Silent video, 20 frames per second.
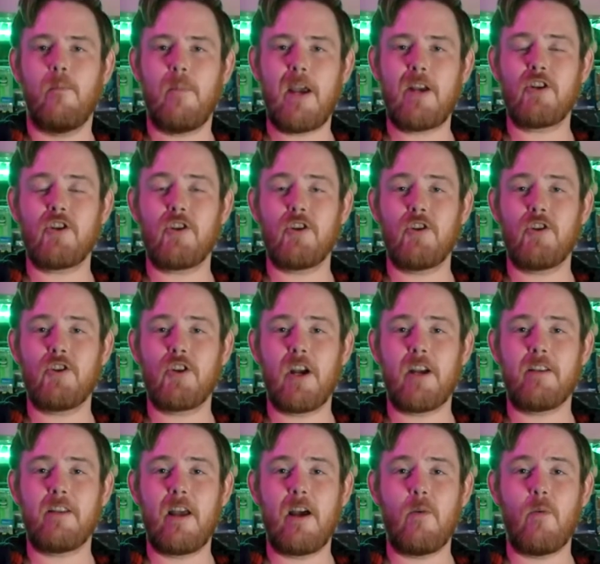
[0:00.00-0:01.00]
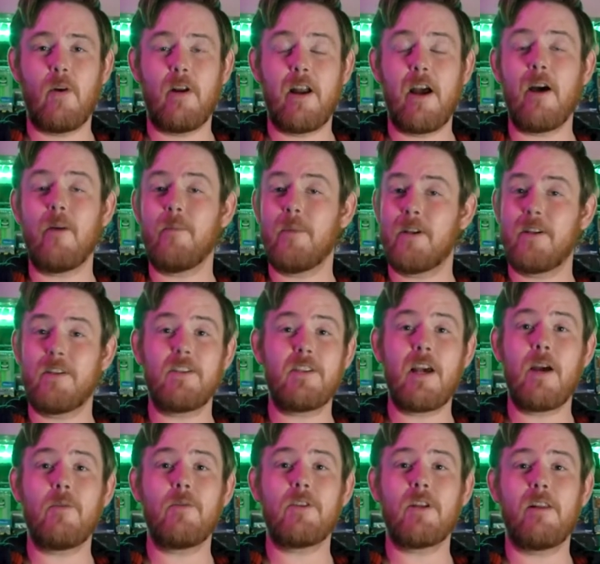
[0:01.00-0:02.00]
Make sure you check that one out because
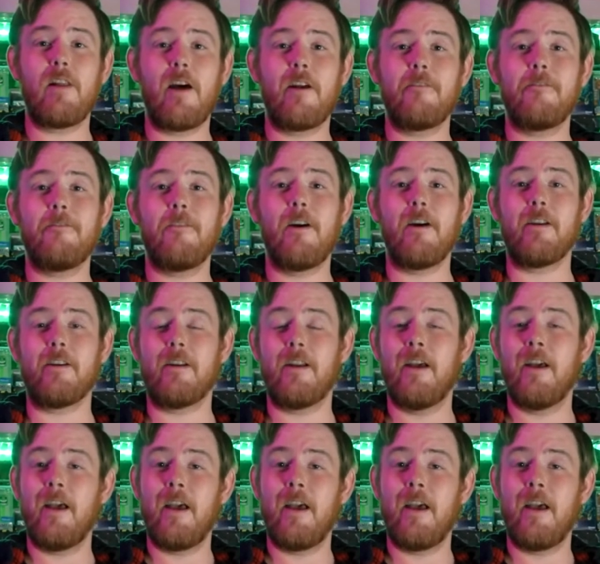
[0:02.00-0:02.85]
that was a lot of fun.